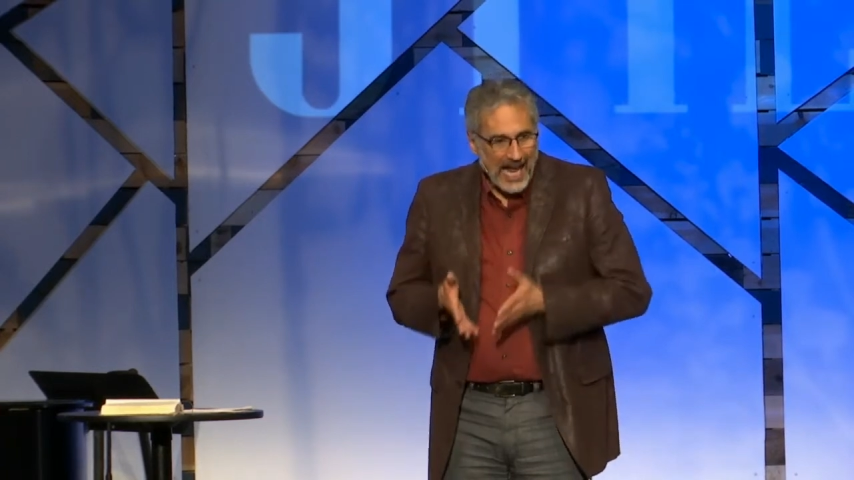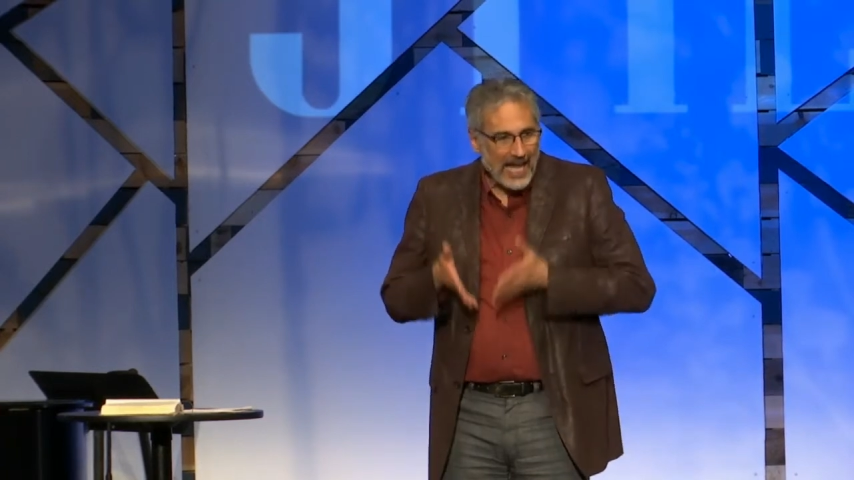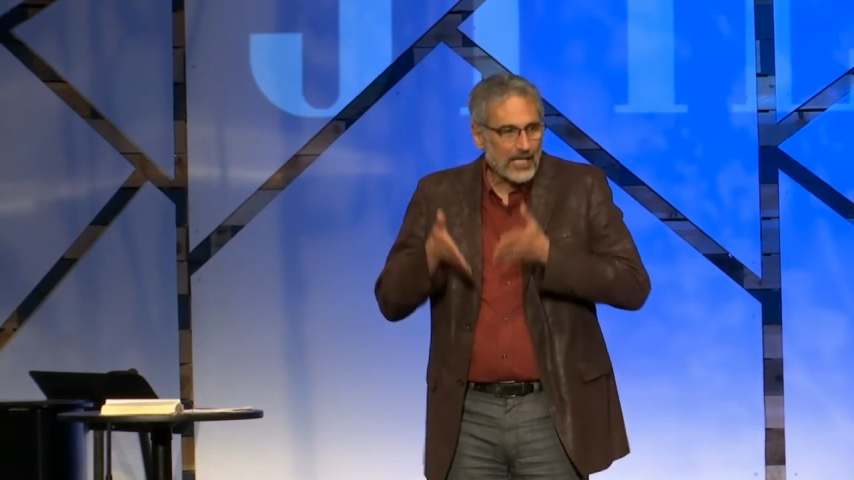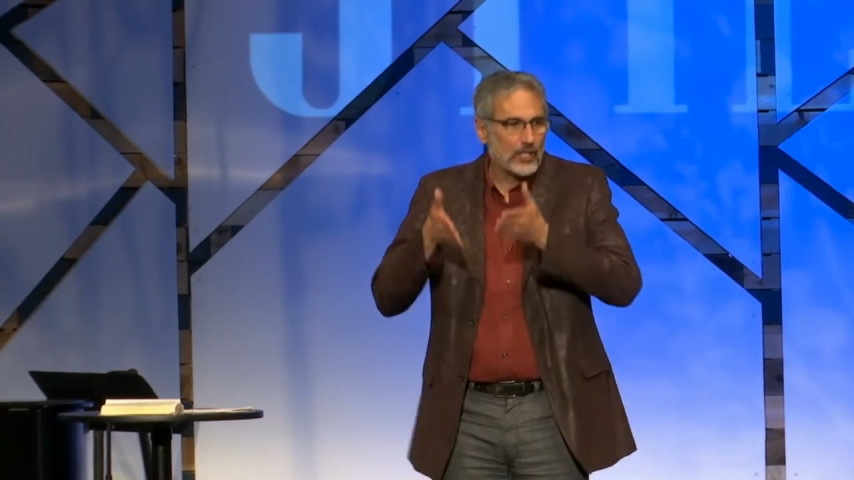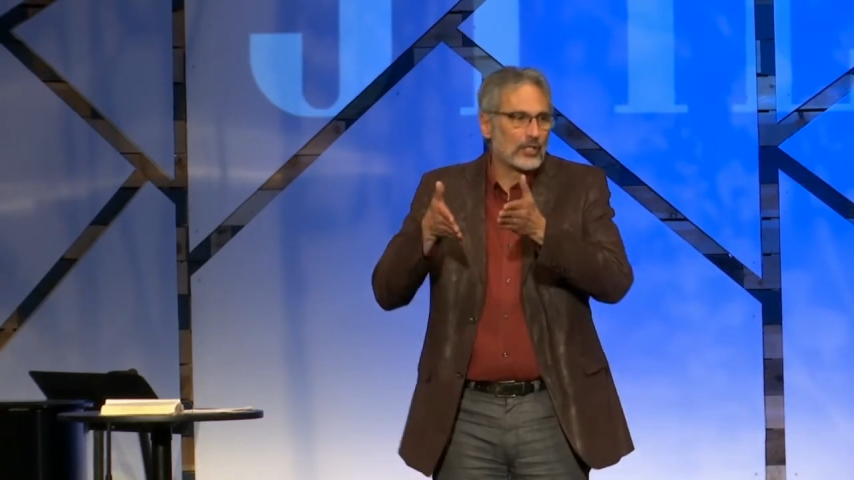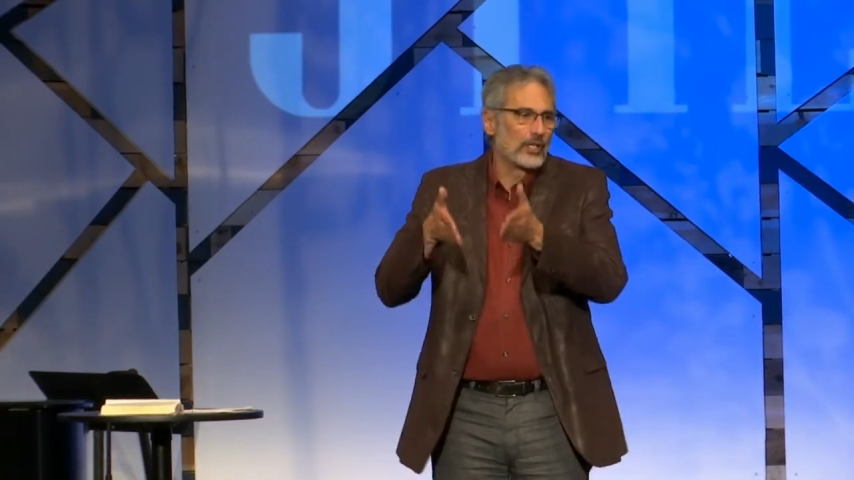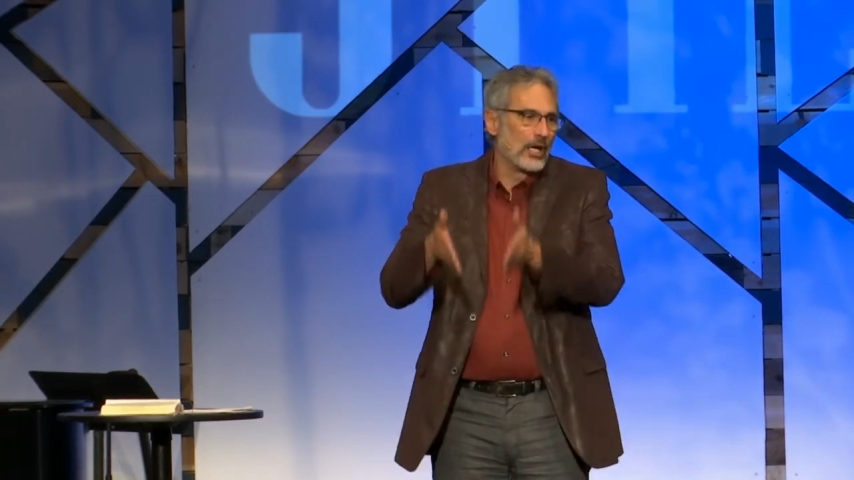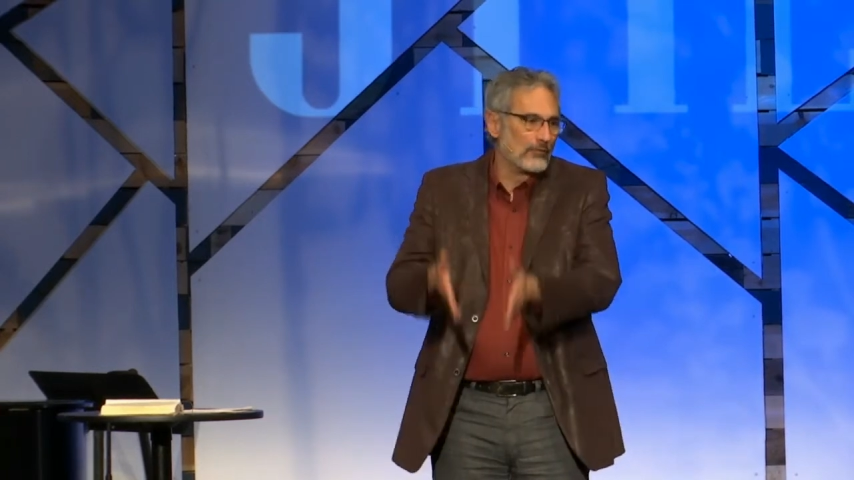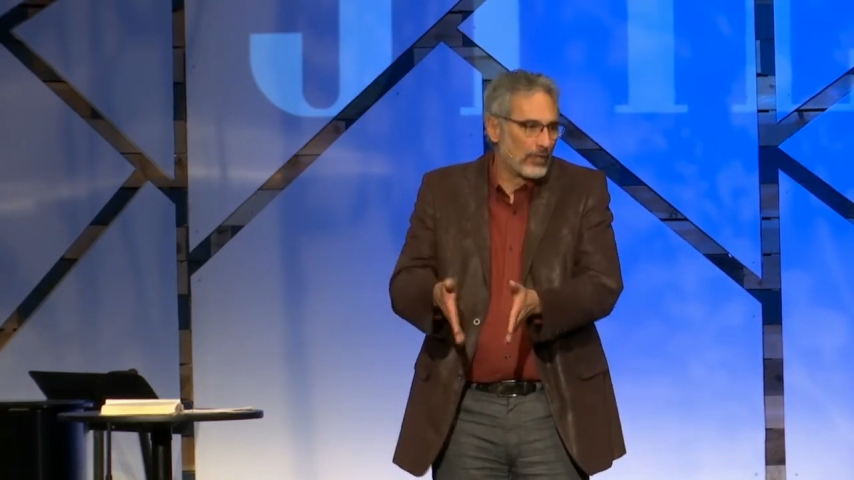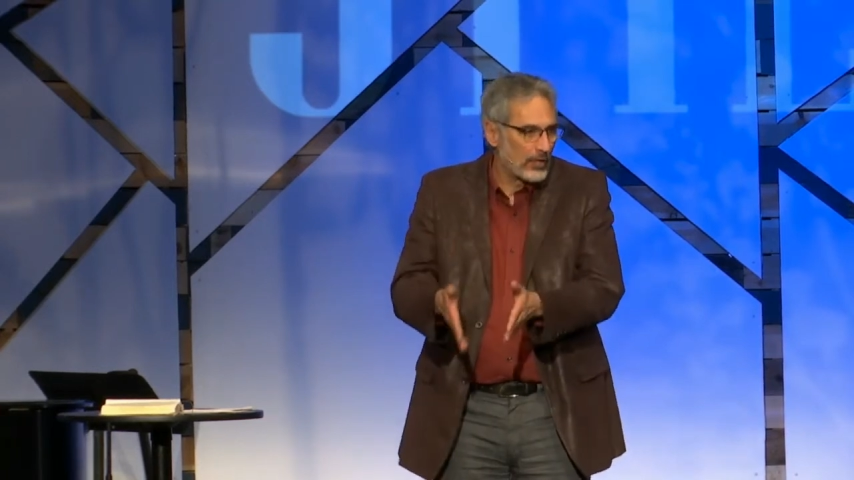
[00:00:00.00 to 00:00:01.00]
anchor
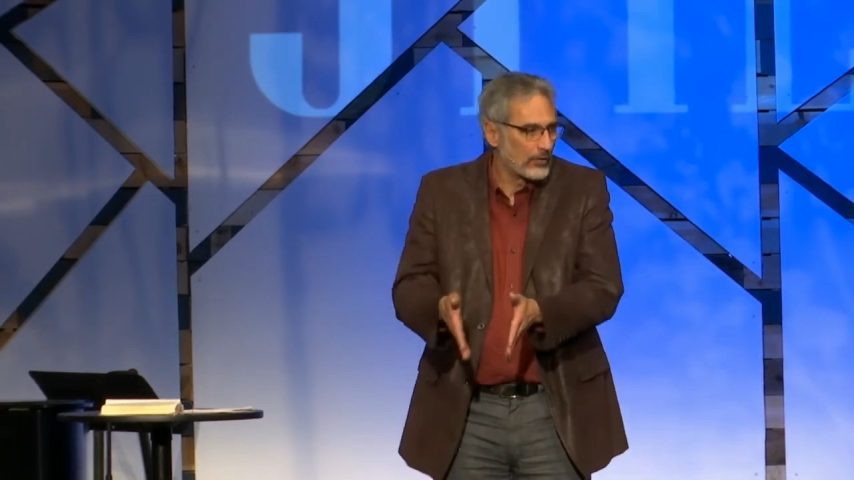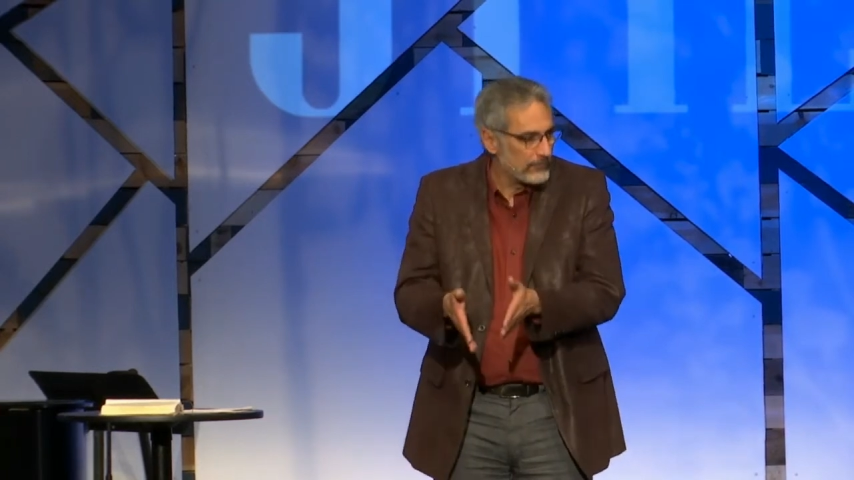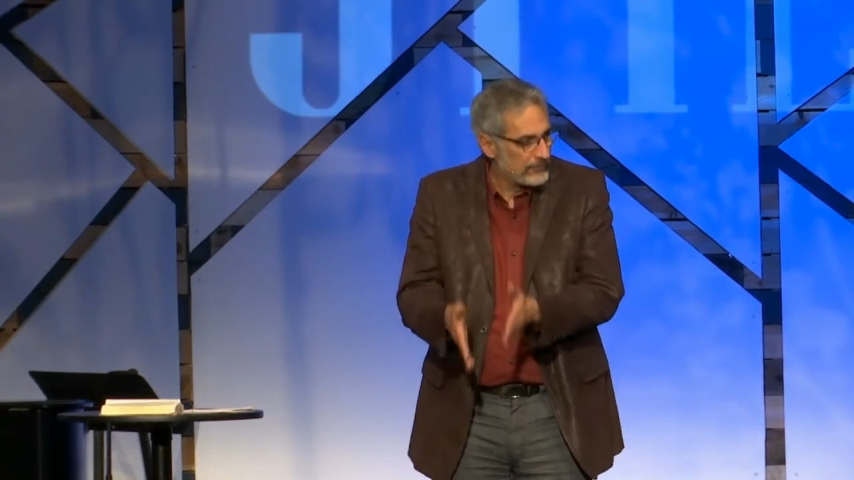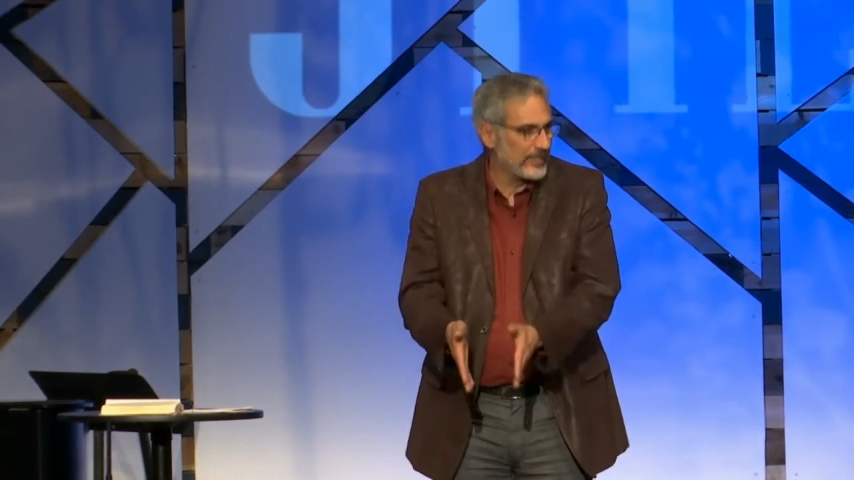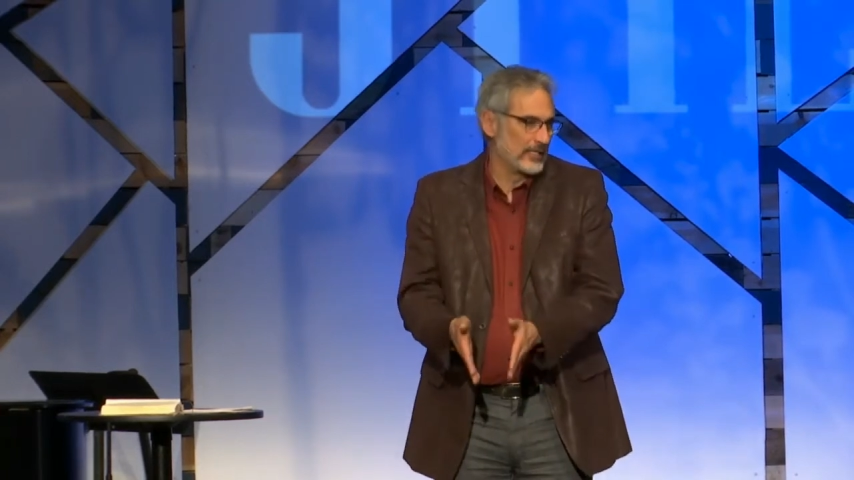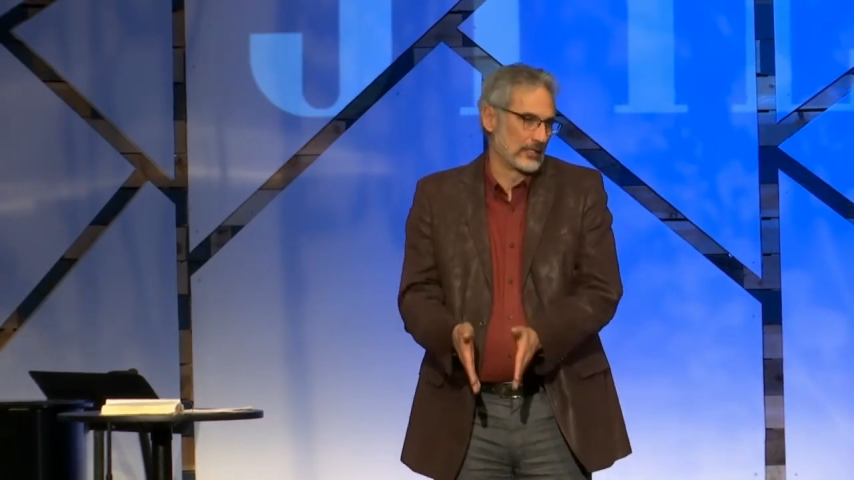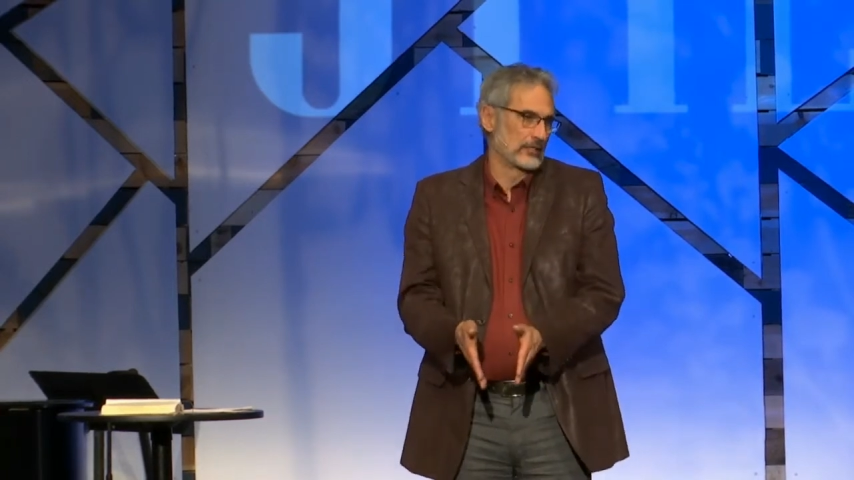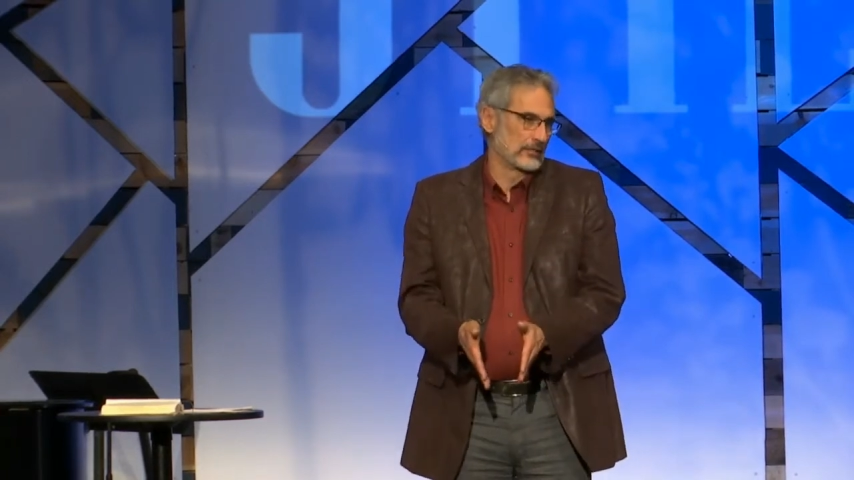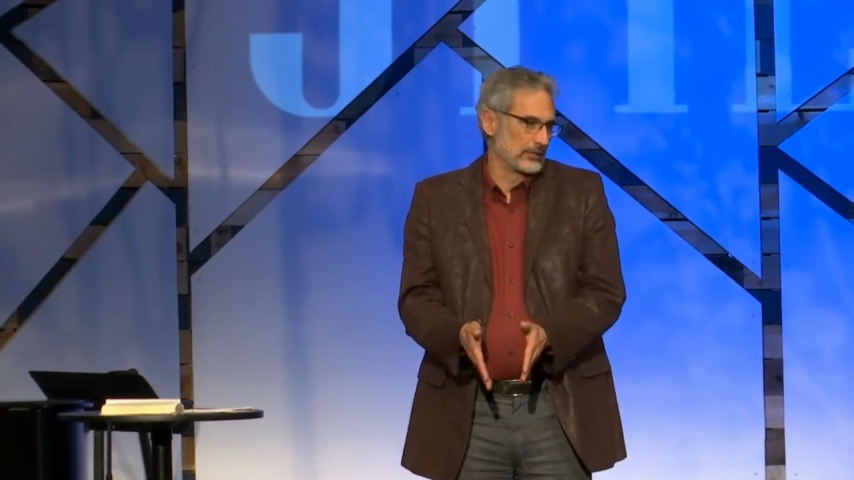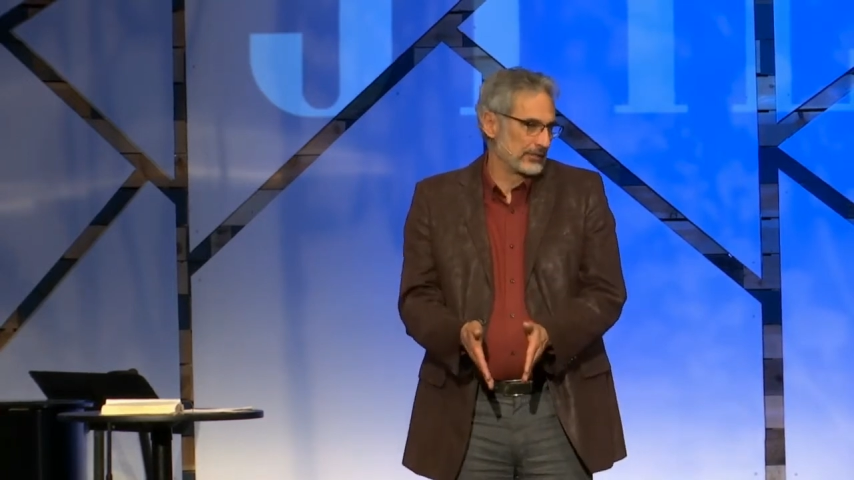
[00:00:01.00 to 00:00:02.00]
of her
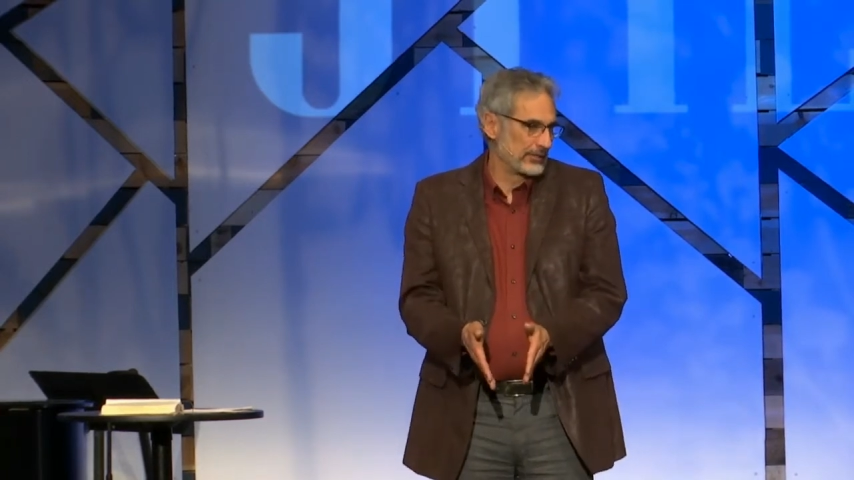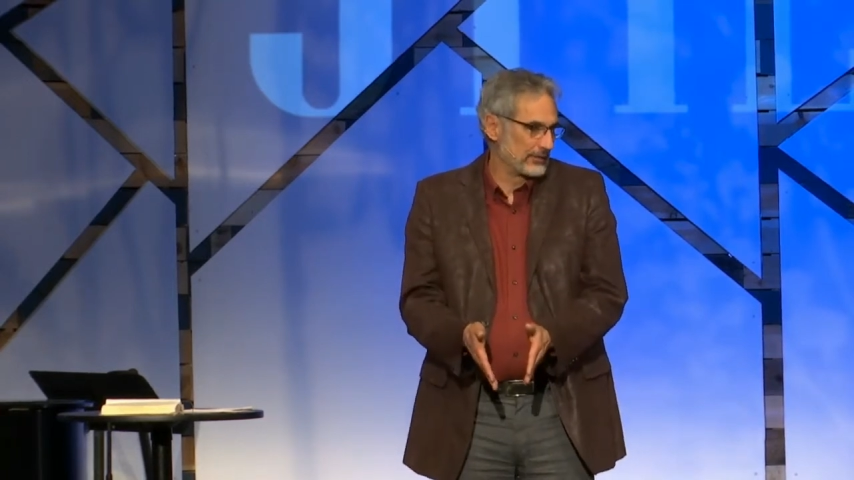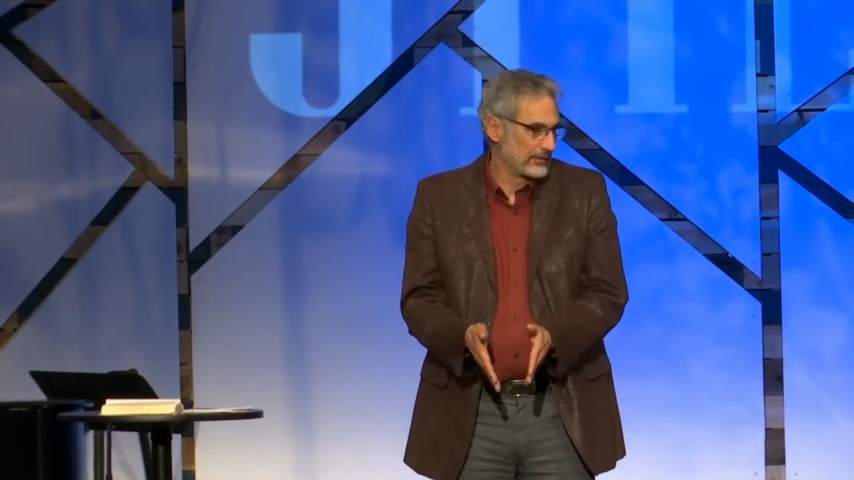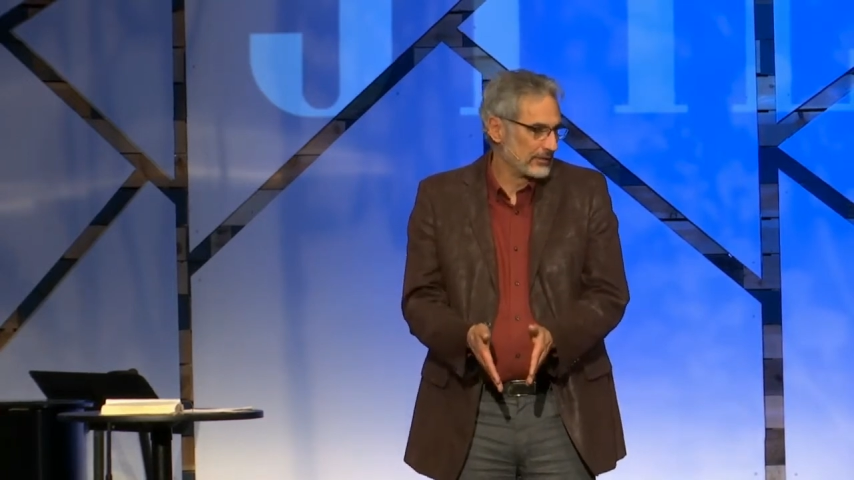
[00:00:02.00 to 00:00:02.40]
fears